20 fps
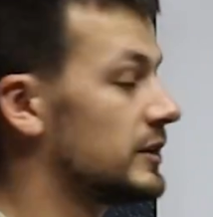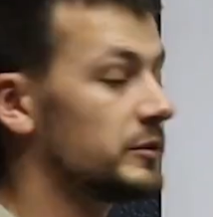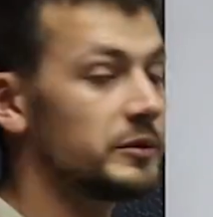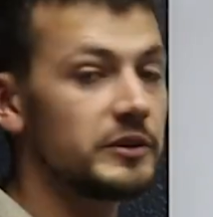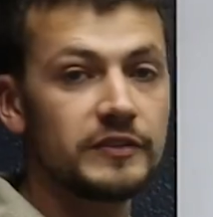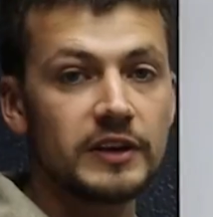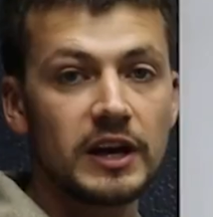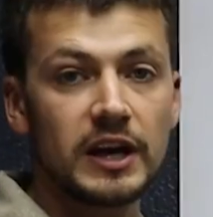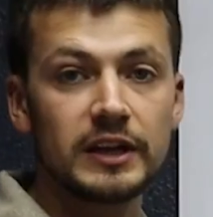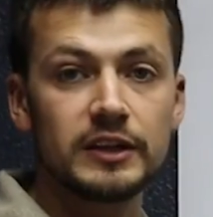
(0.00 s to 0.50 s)
Then
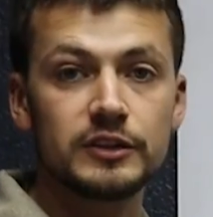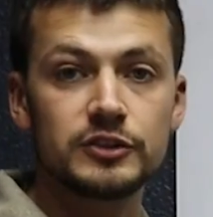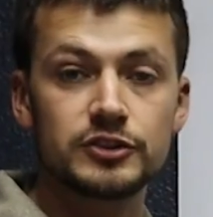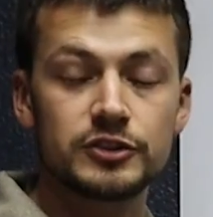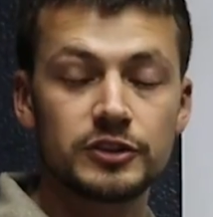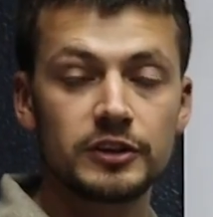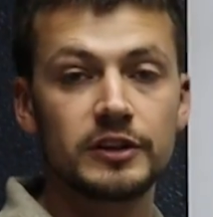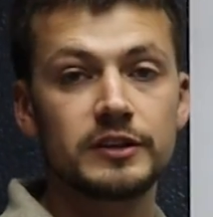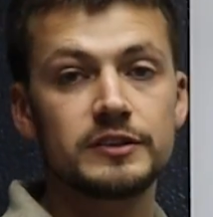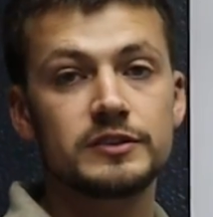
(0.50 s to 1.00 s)
we've got
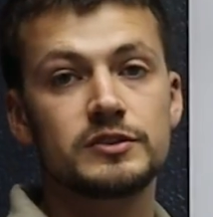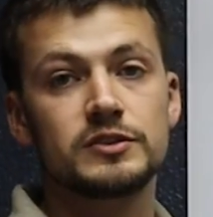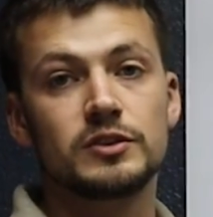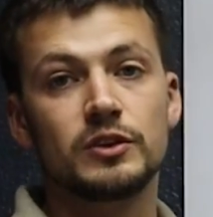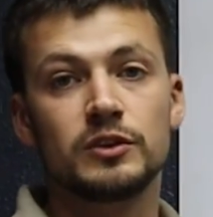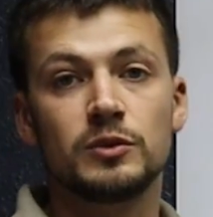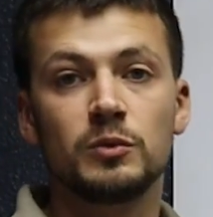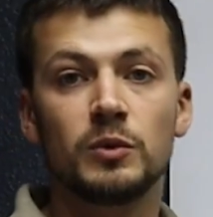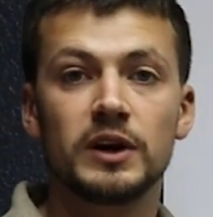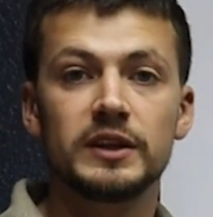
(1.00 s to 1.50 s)
insurance. So
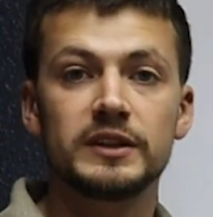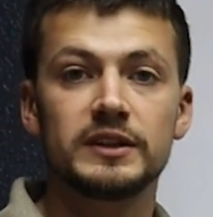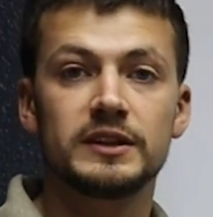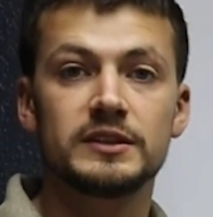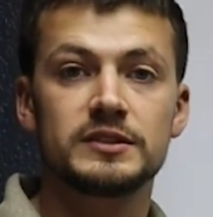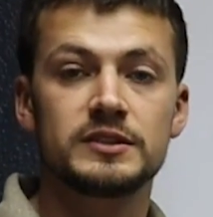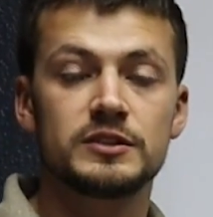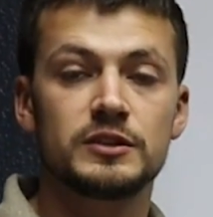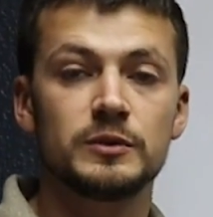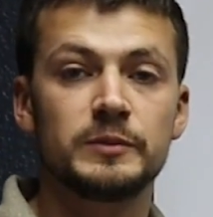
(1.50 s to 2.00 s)
you want
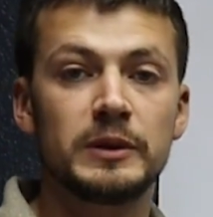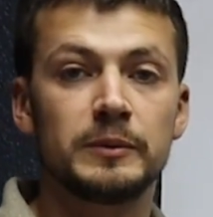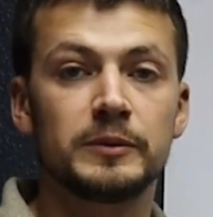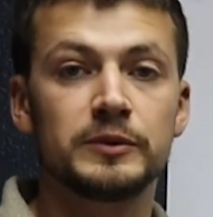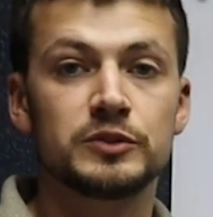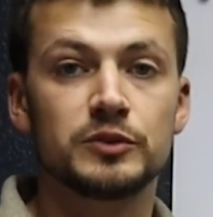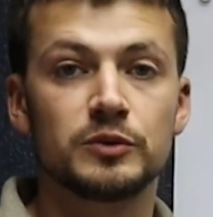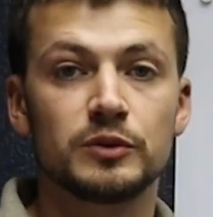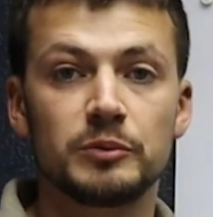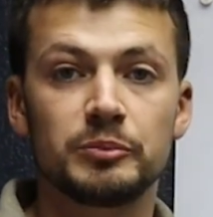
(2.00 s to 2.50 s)
this to be able
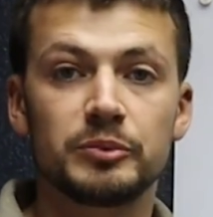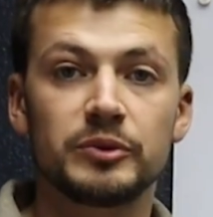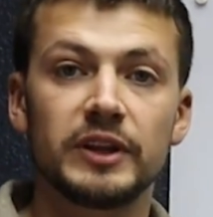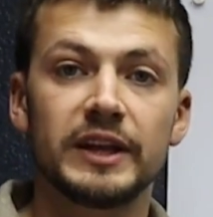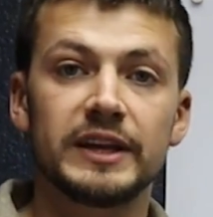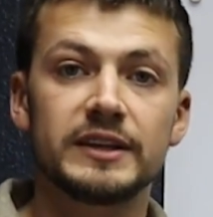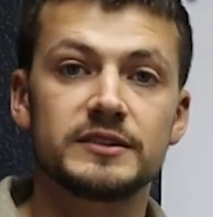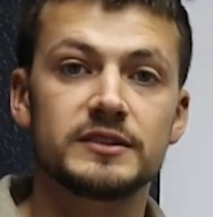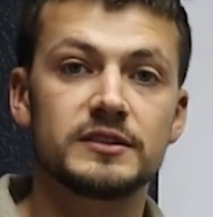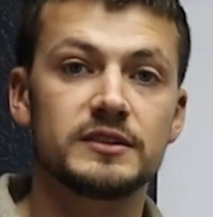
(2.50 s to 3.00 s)
to
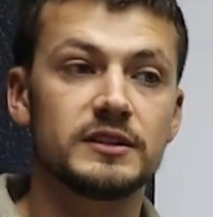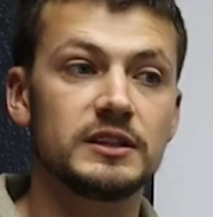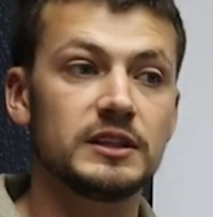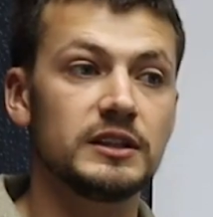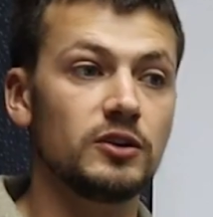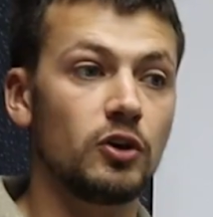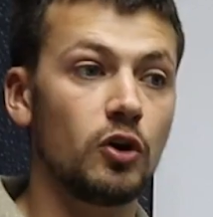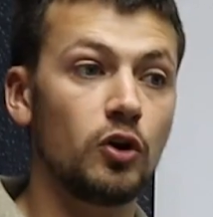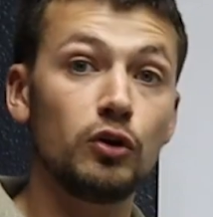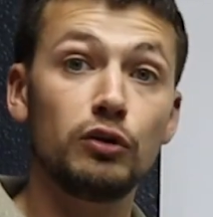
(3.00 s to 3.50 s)
replace
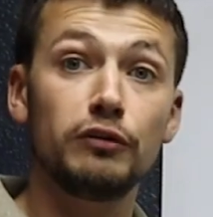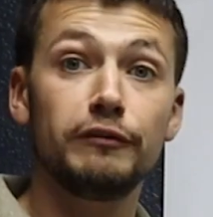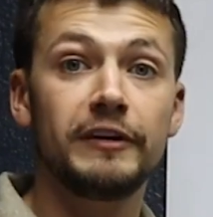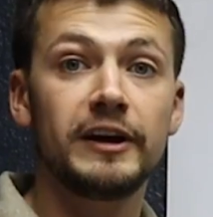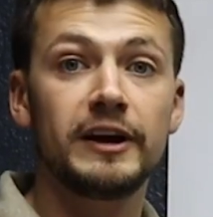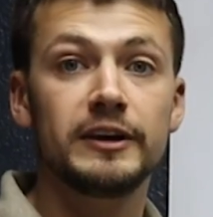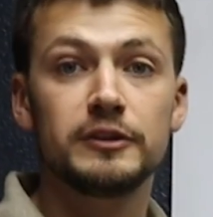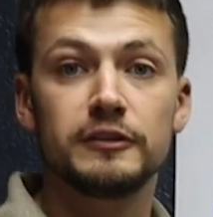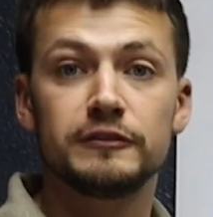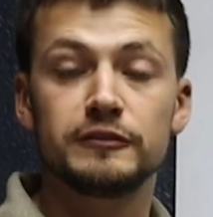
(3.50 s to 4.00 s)
the whole
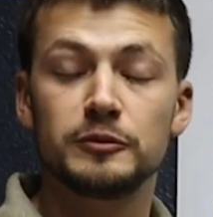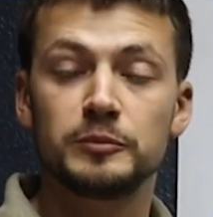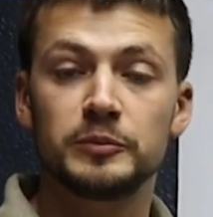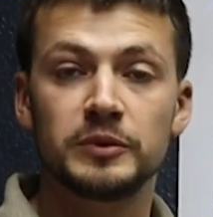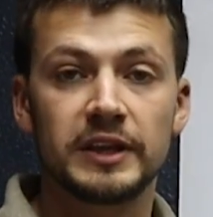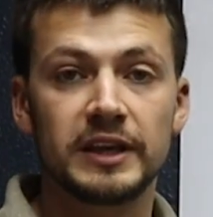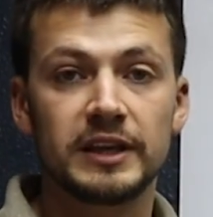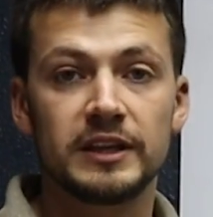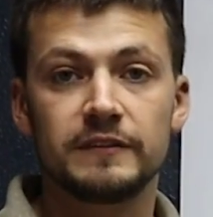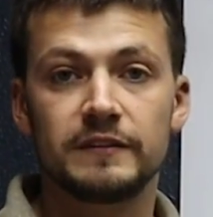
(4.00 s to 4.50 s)
value of the
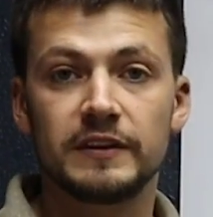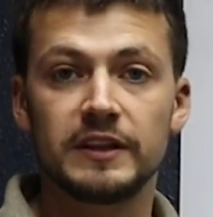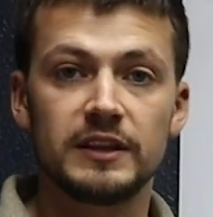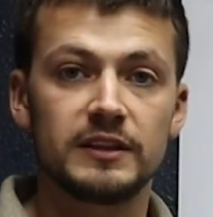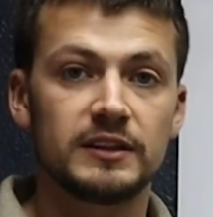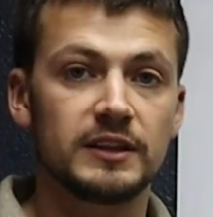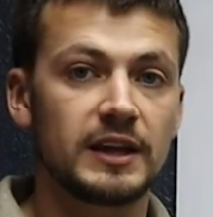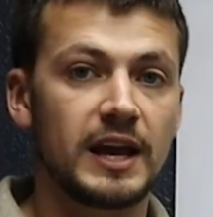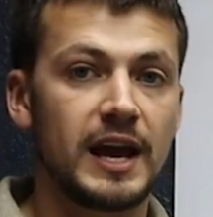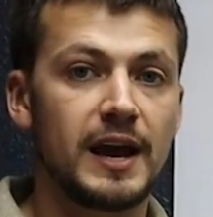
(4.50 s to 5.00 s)
plane if
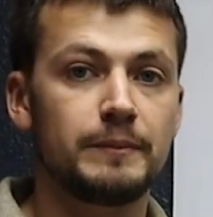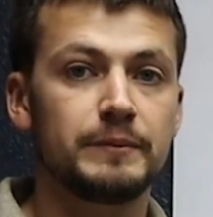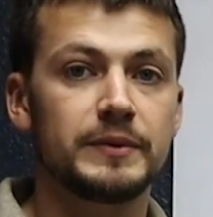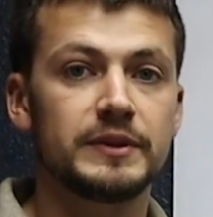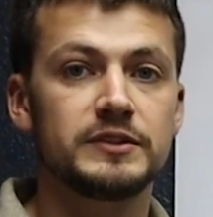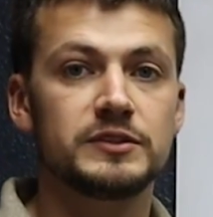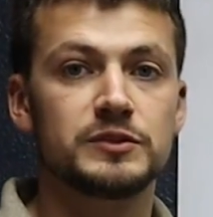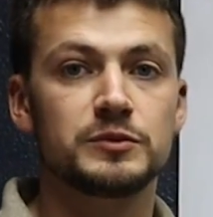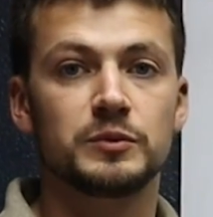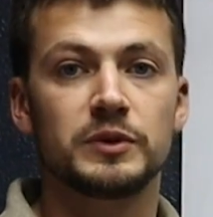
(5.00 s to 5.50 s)
anything
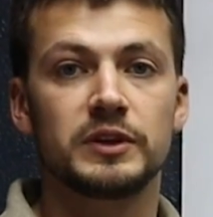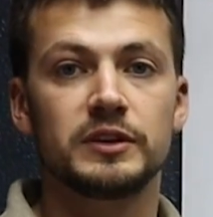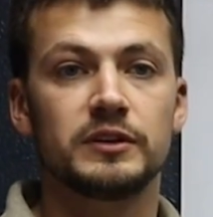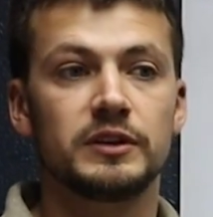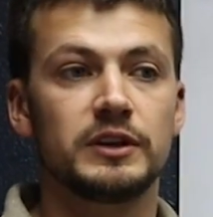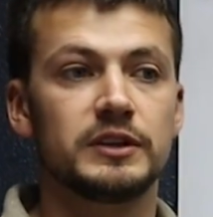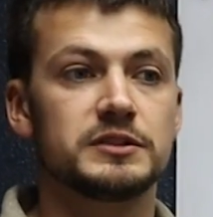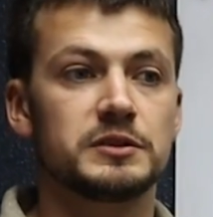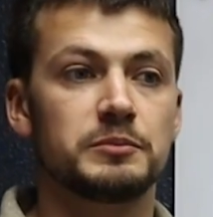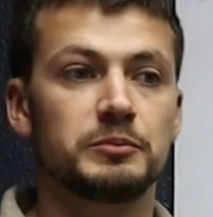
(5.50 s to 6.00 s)
happens, whether
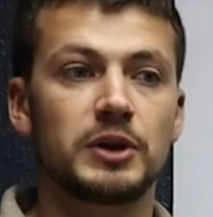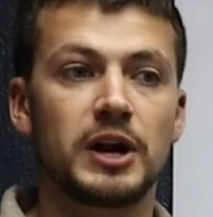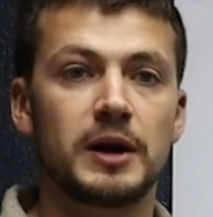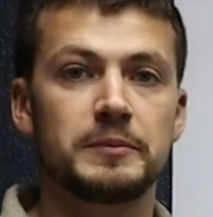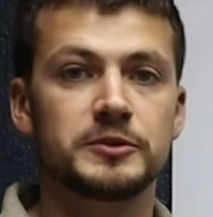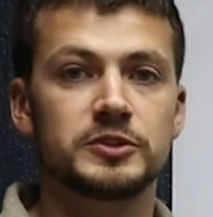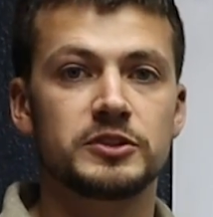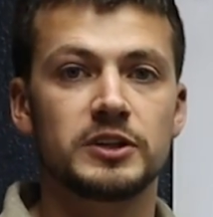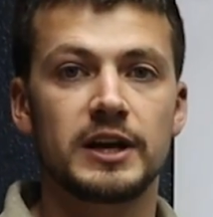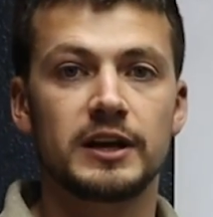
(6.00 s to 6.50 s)
it's a
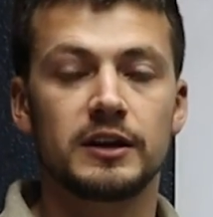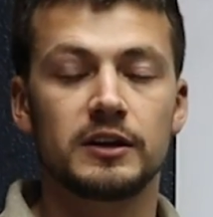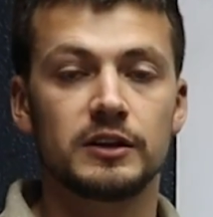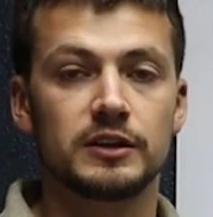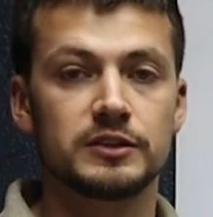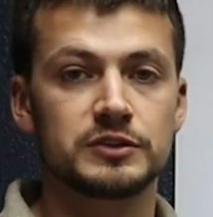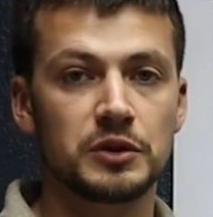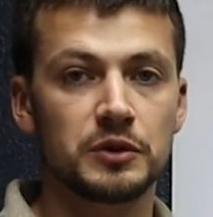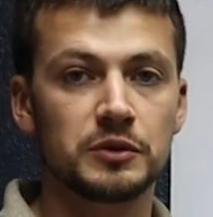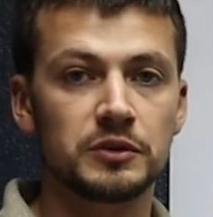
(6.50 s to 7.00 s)
prop strike or
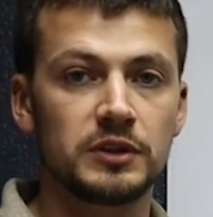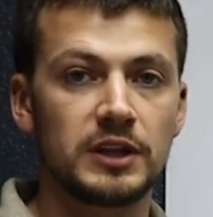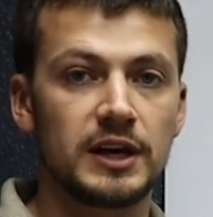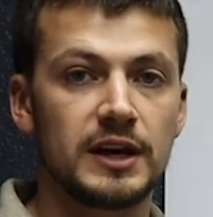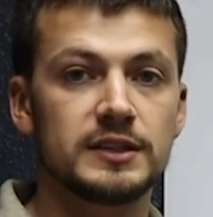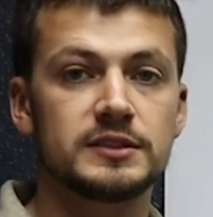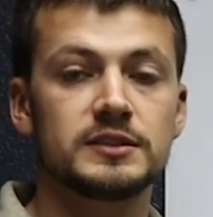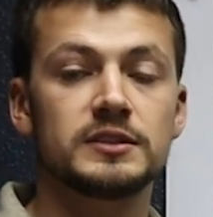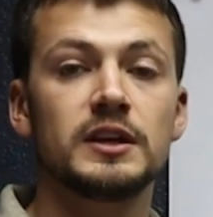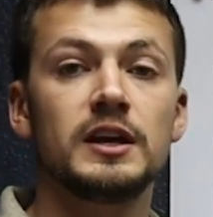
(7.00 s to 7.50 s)
a total
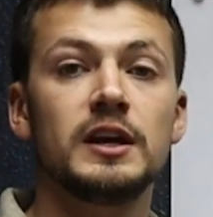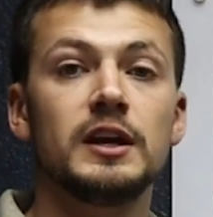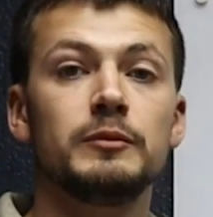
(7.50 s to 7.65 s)
loss.